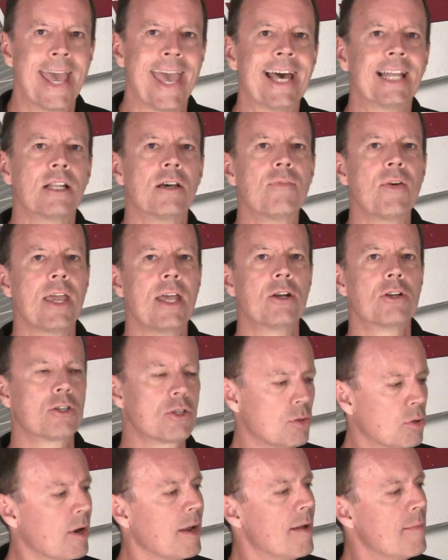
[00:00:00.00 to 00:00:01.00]
Elevator
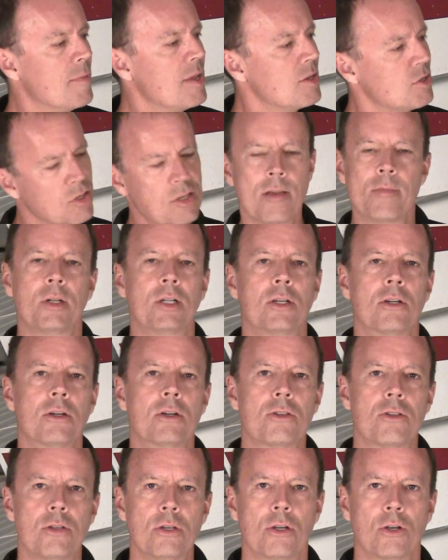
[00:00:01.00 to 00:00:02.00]
trim is
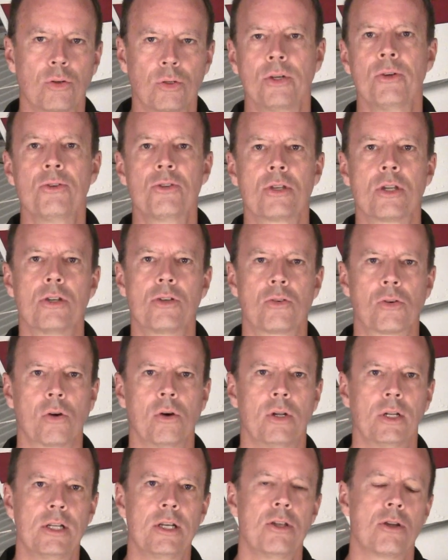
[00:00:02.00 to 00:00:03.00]
similar to cruise
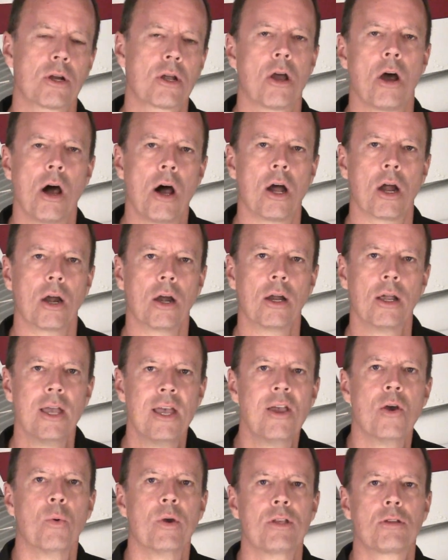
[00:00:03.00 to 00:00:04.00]
control in your car.
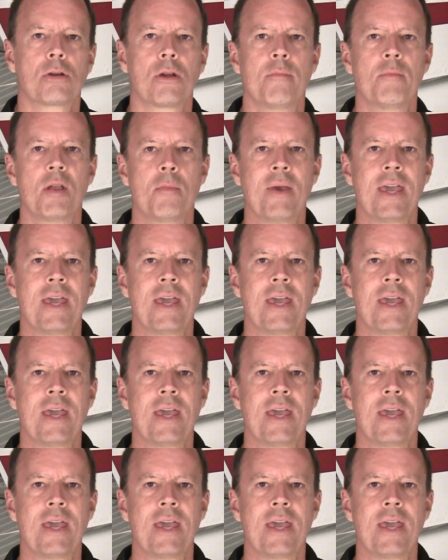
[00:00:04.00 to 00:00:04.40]
We trim to